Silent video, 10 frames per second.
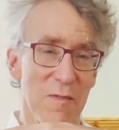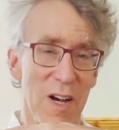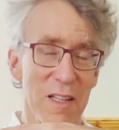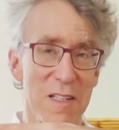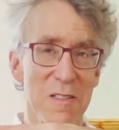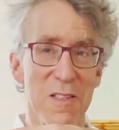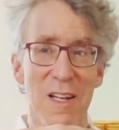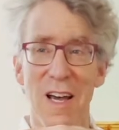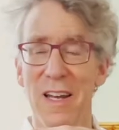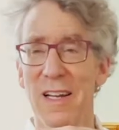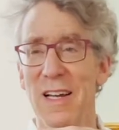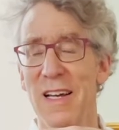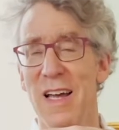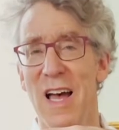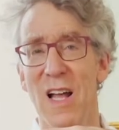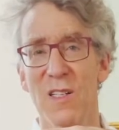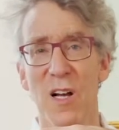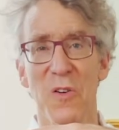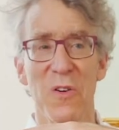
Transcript: Violin Sonata and Gian